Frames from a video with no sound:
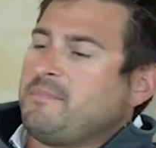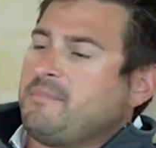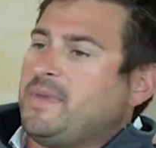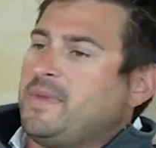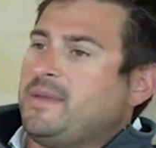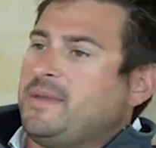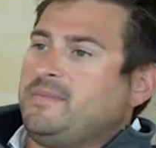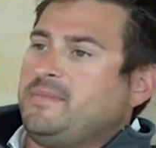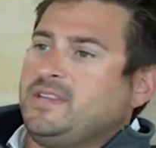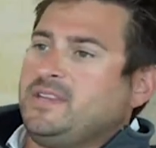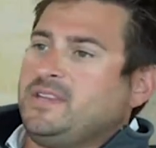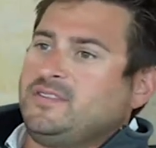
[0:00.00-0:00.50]

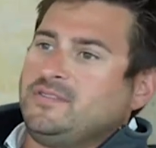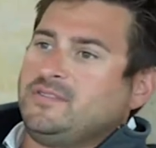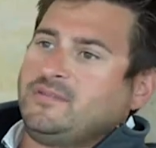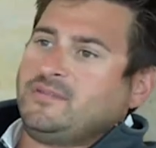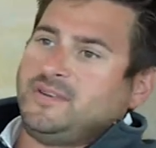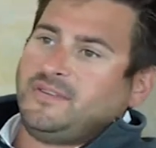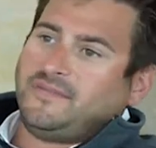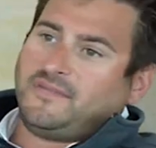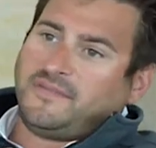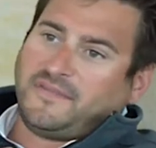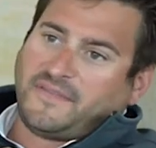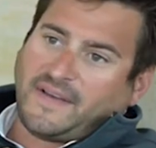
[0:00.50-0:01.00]
maybe
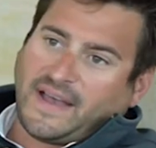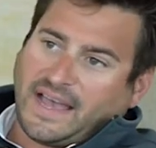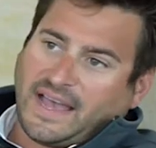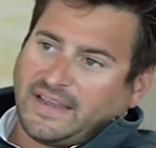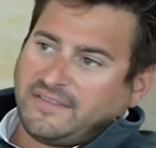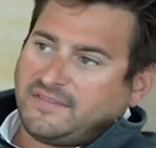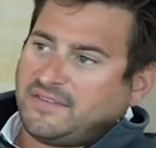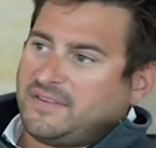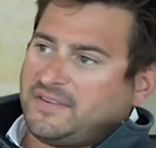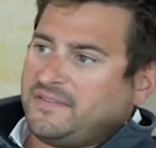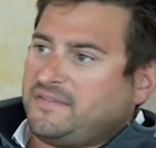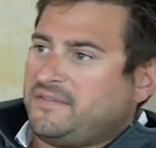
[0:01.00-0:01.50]
doing
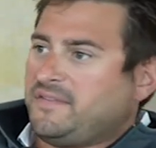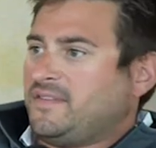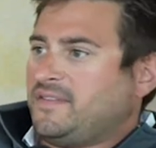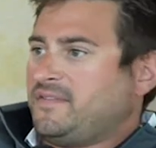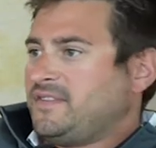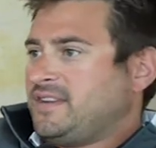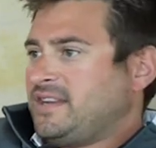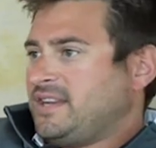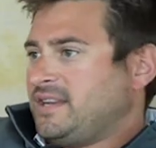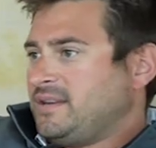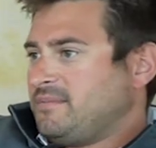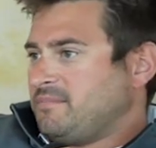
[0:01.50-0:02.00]
five to
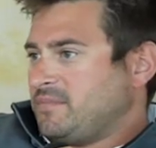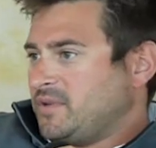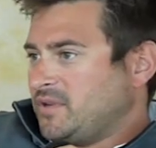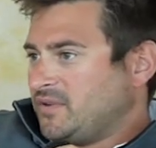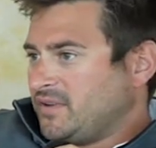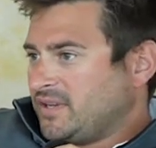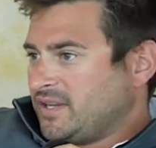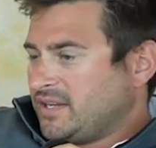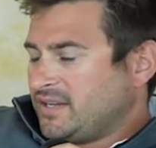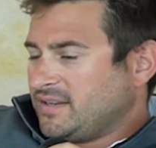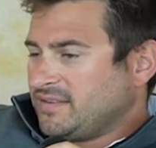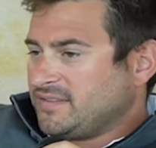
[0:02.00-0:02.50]
fifteen
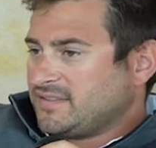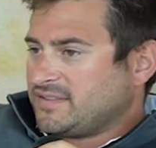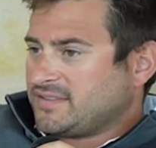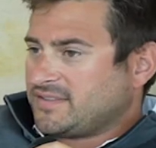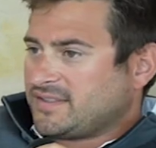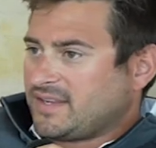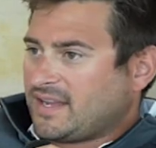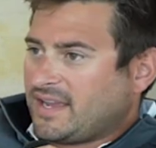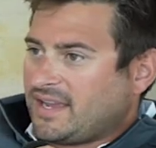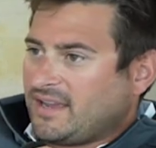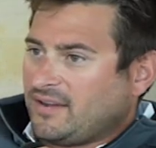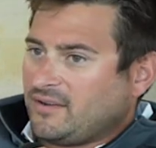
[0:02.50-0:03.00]
million in
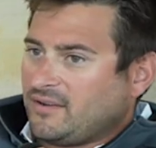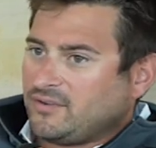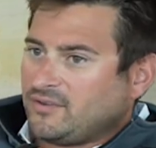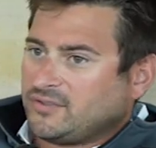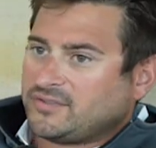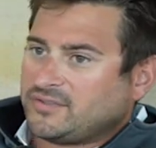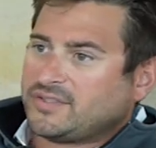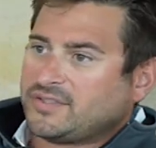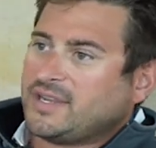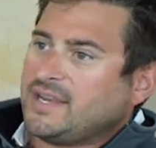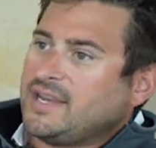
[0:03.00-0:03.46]
sales.